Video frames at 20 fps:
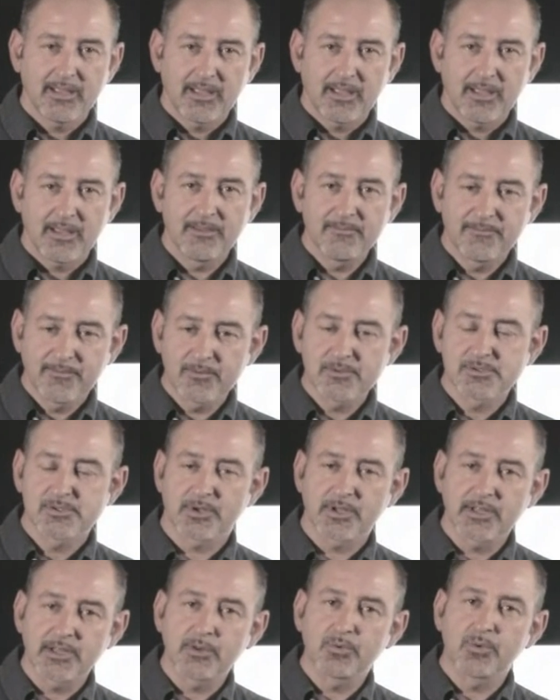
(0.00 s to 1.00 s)
Pressure
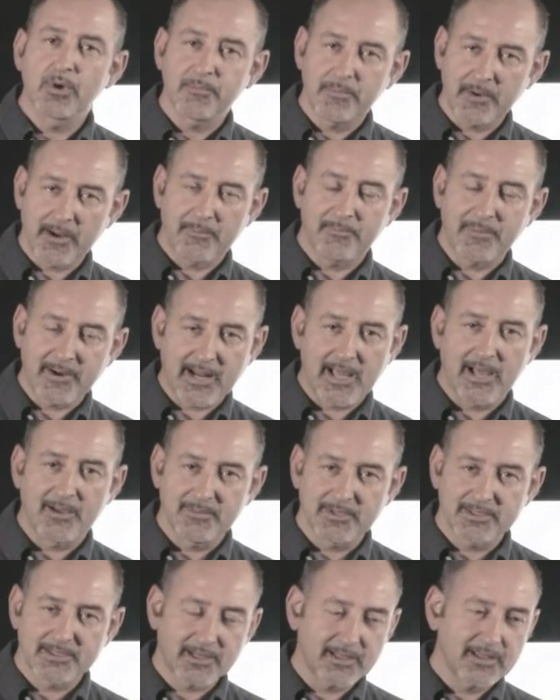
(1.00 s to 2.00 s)
varies in relation
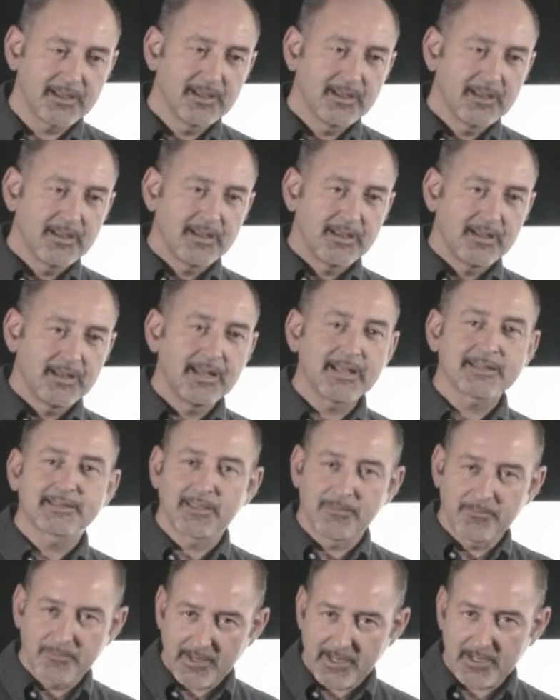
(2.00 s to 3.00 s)
to the two factors,
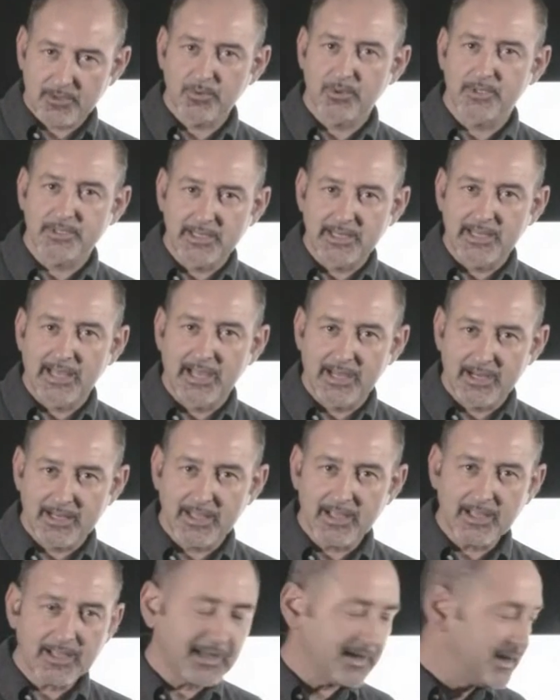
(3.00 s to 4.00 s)
the air
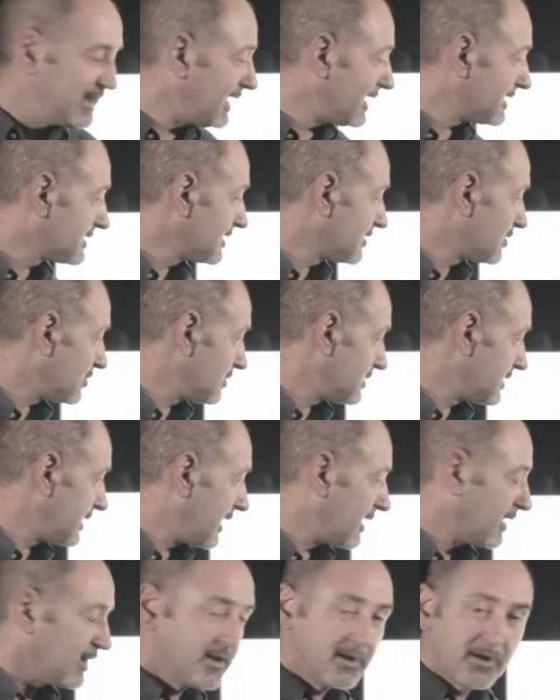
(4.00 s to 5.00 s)
temperature and the
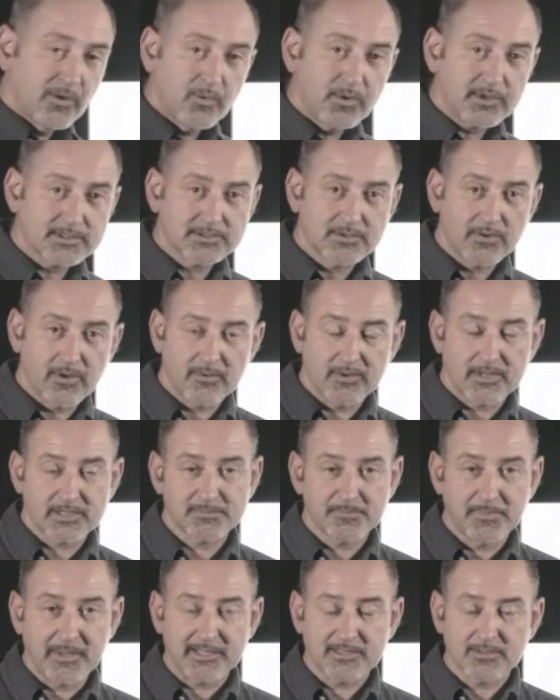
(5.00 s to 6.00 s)
altitude.
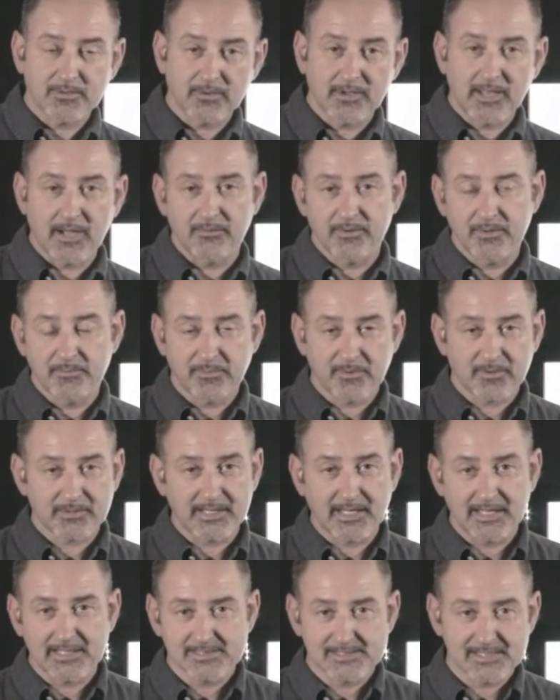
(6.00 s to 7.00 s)
This is an
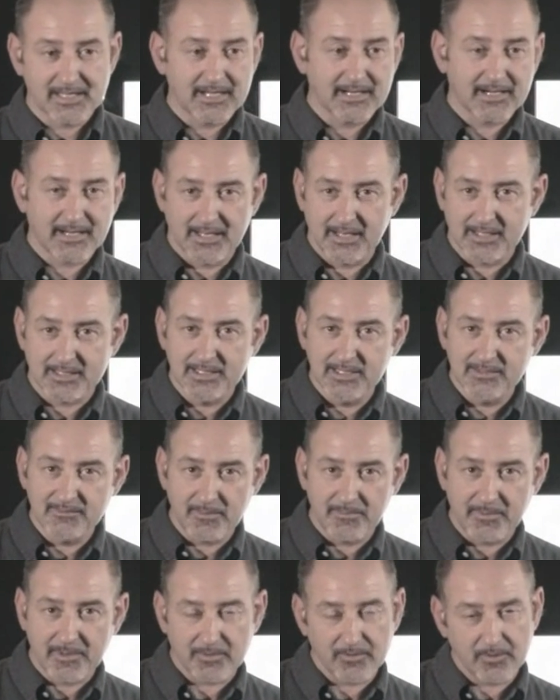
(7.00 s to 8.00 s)
aspect only
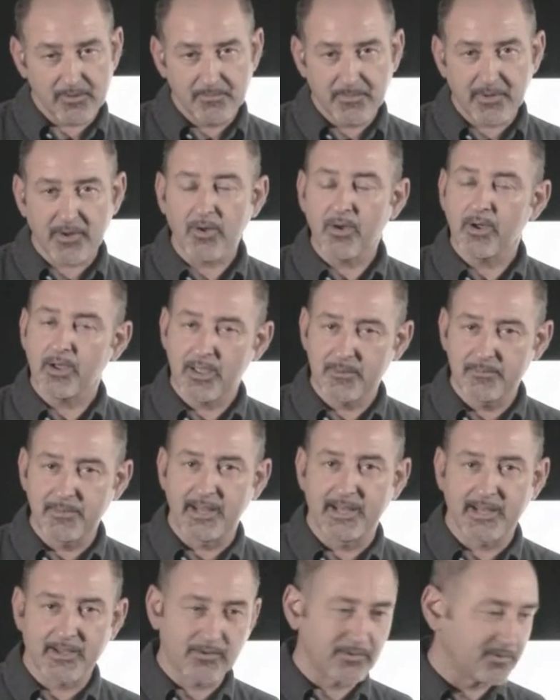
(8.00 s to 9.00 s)
relatively important to
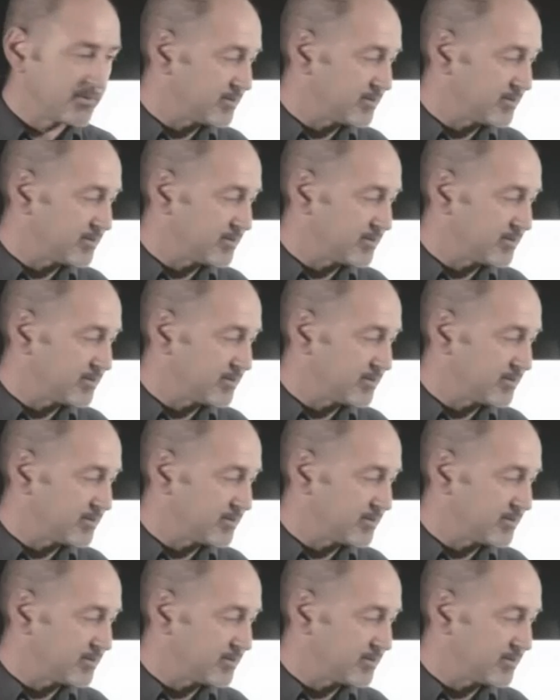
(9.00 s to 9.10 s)
us,